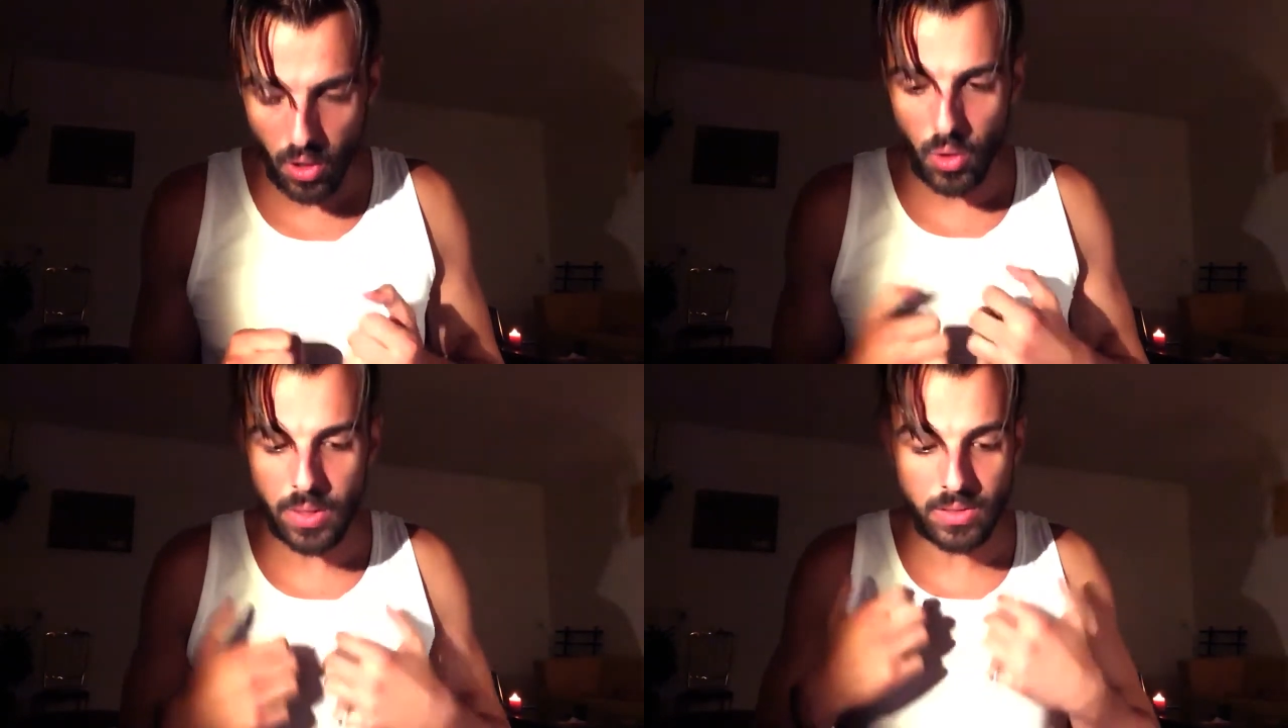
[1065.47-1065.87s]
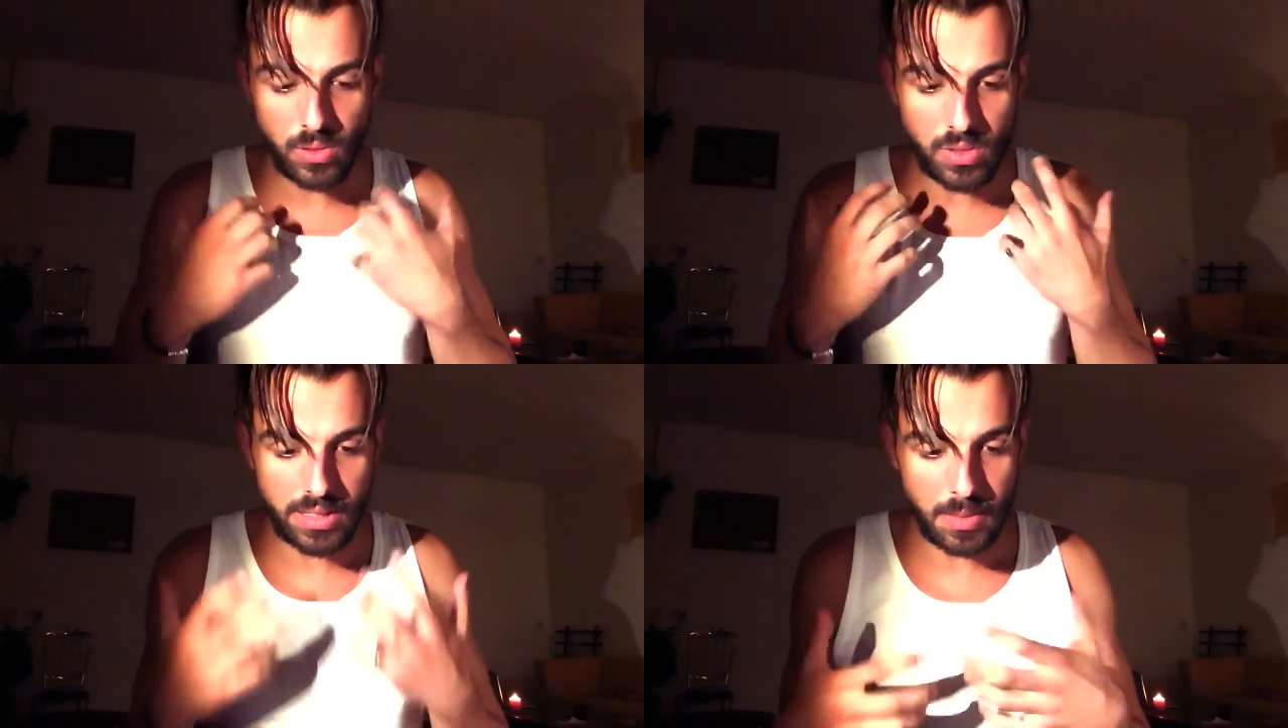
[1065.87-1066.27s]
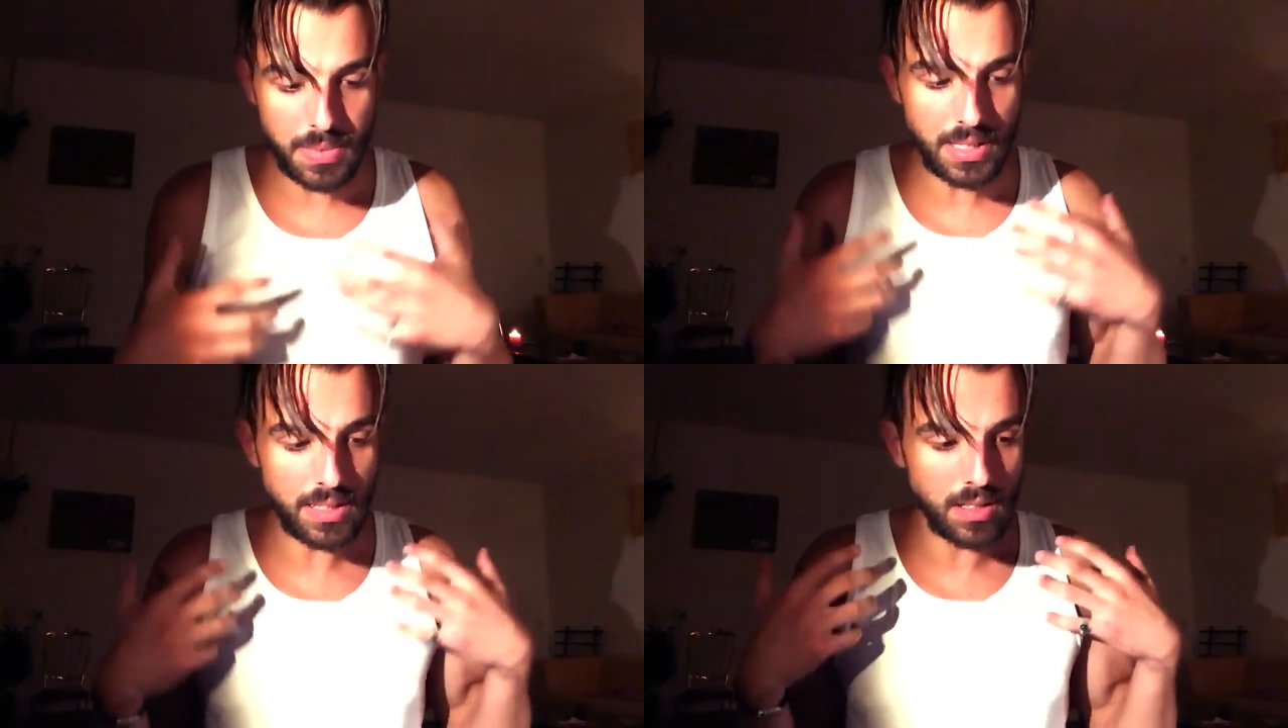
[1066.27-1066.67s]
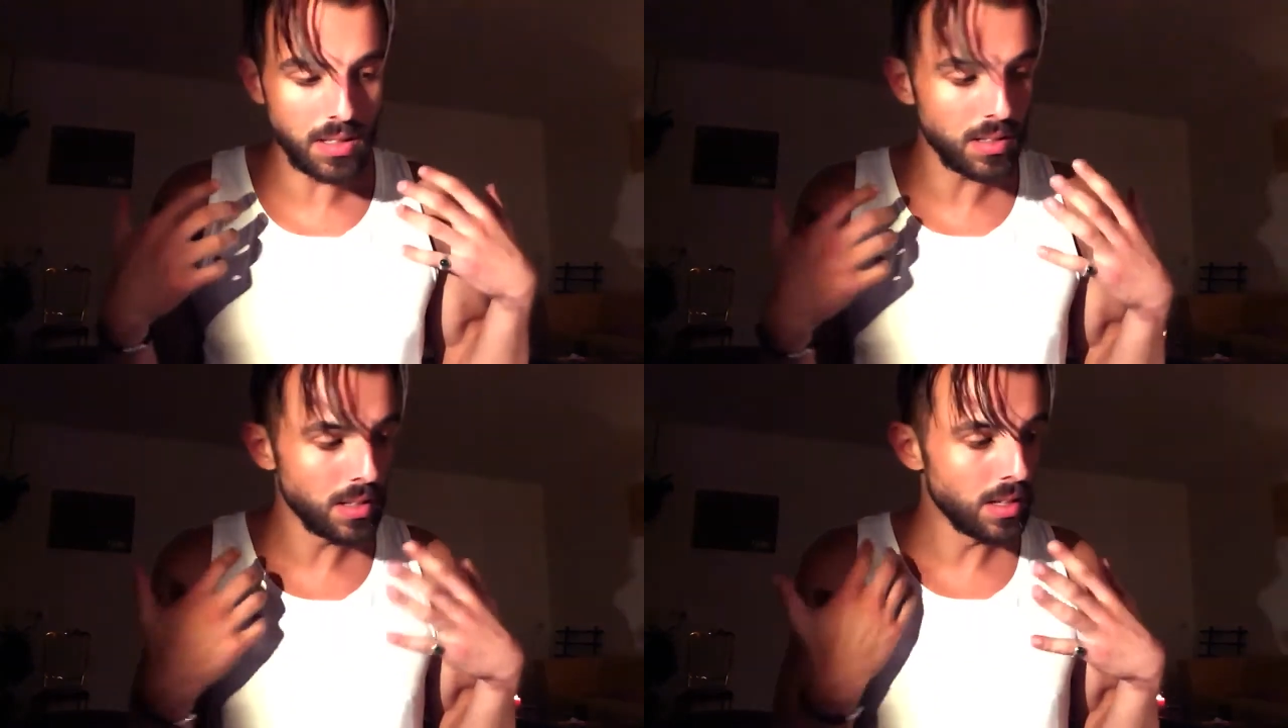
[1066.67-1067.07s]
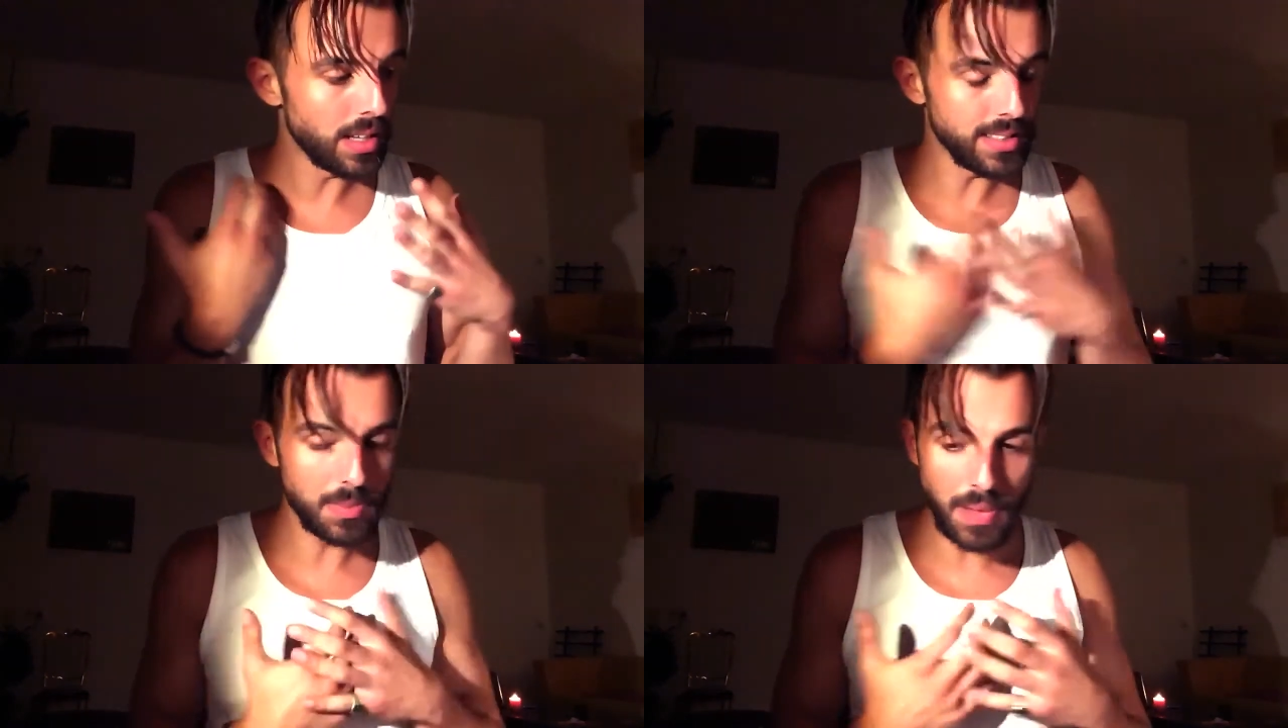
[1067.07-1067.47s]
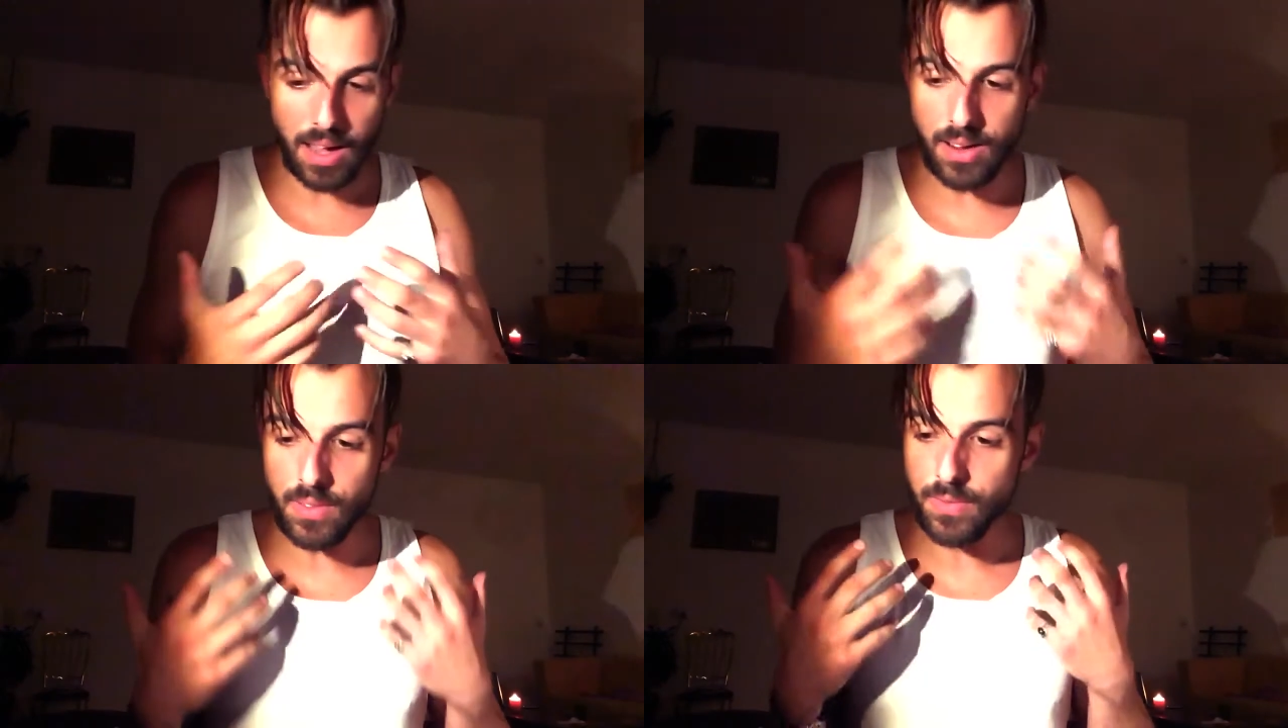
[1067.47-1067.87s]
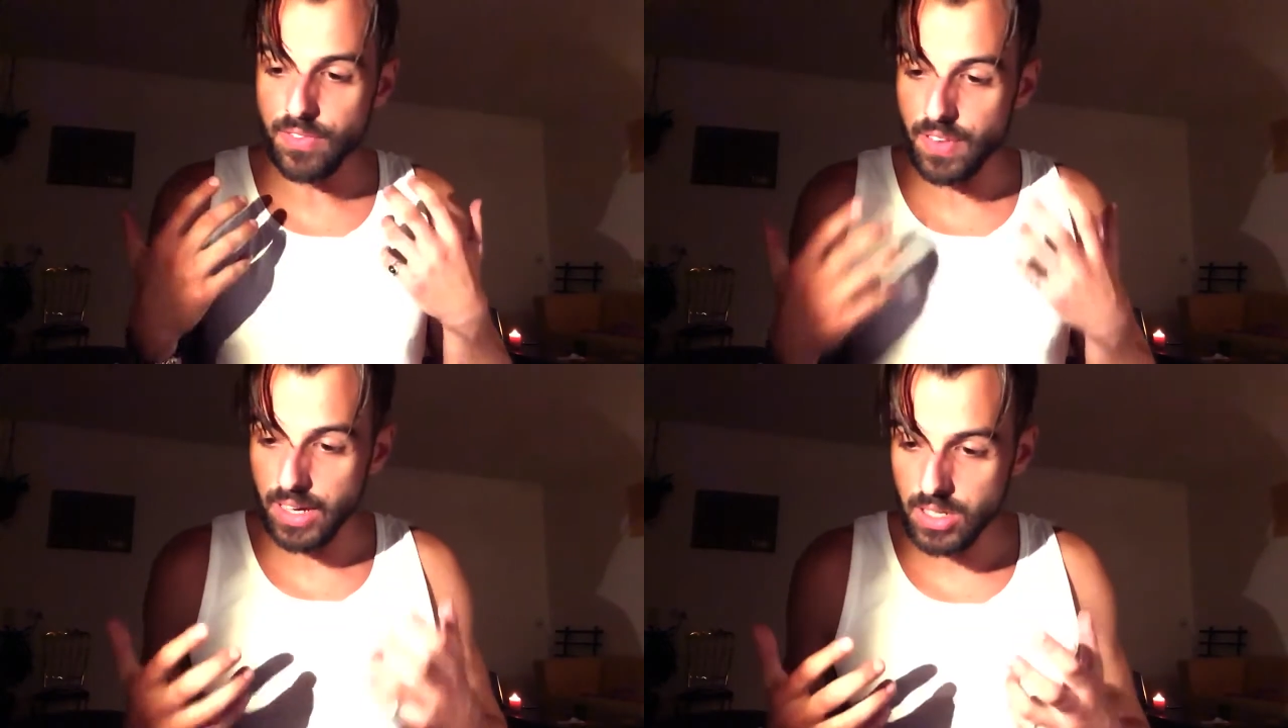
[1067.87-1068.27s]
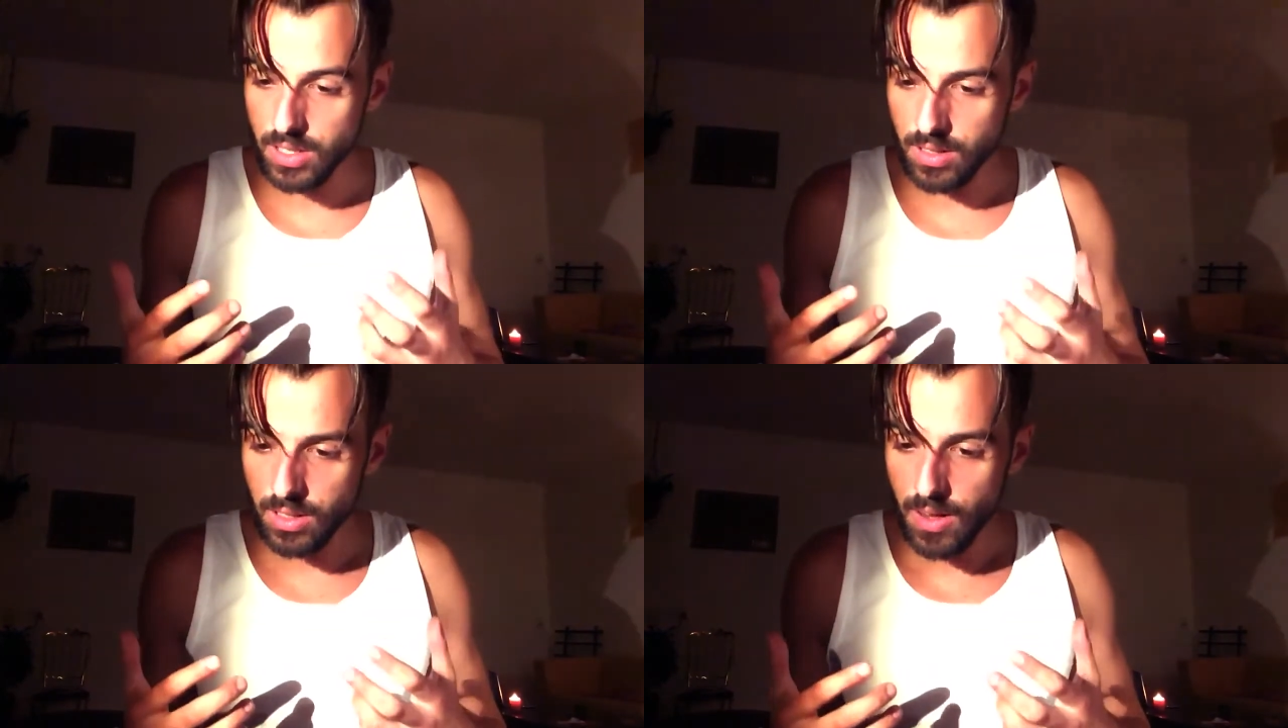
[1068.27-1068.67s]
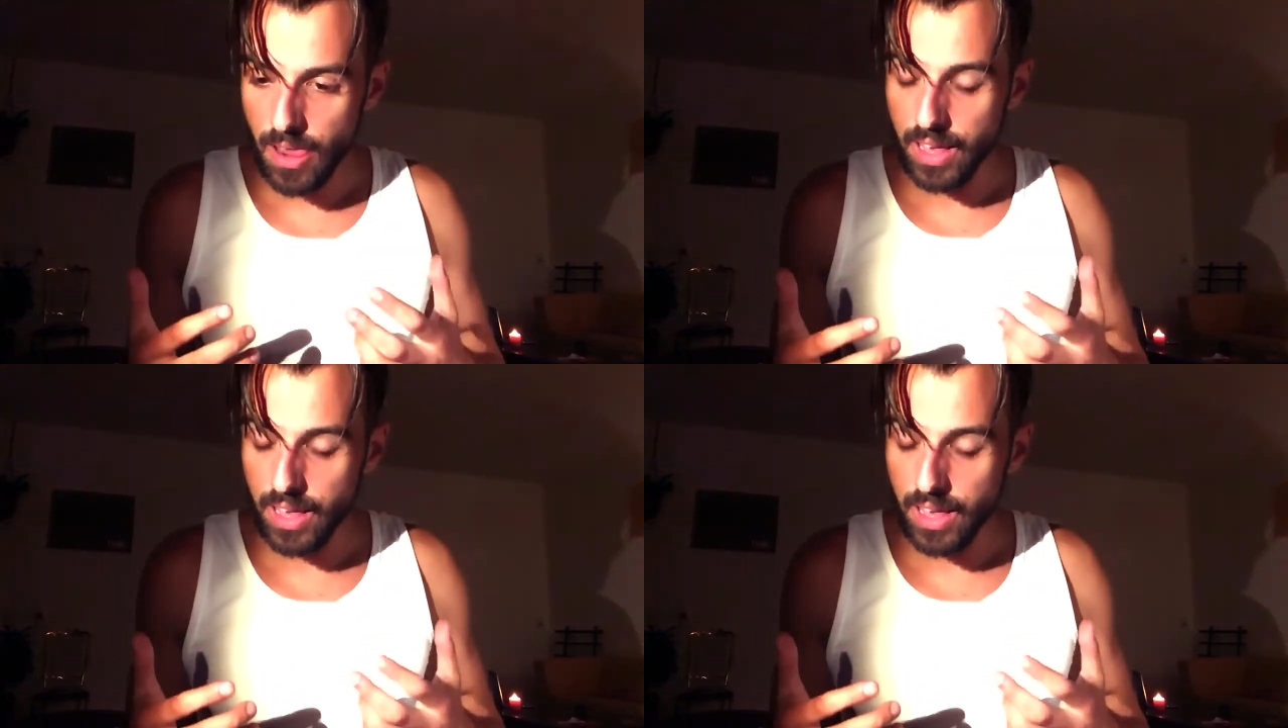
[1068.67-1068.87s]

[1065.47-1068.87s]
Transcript: Always do steps in a inspired fashion.